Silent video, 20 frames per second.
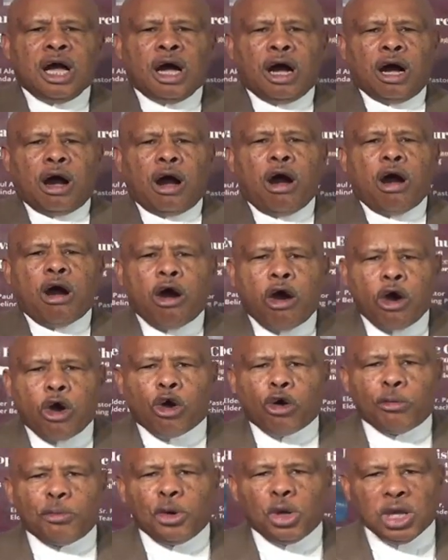a
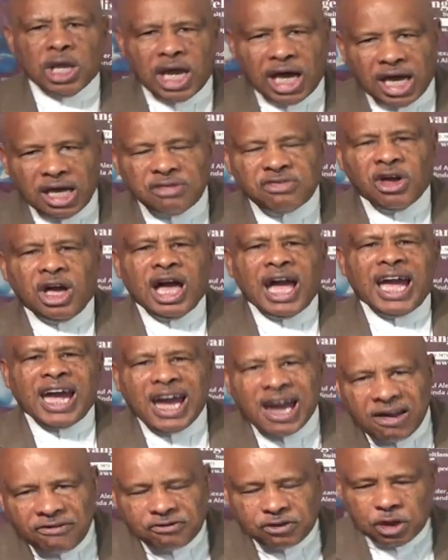horrible life
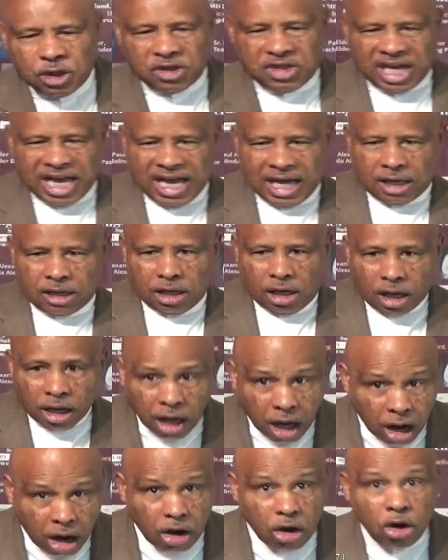after that.
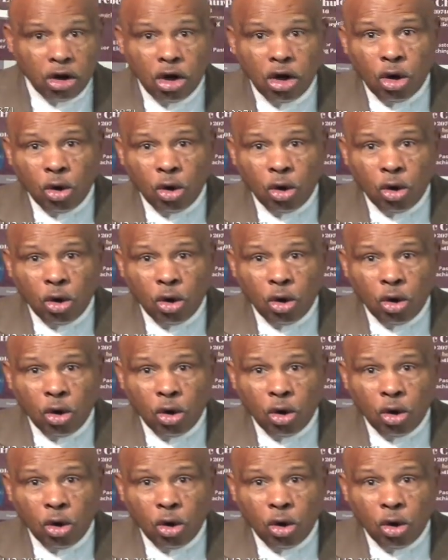Hello?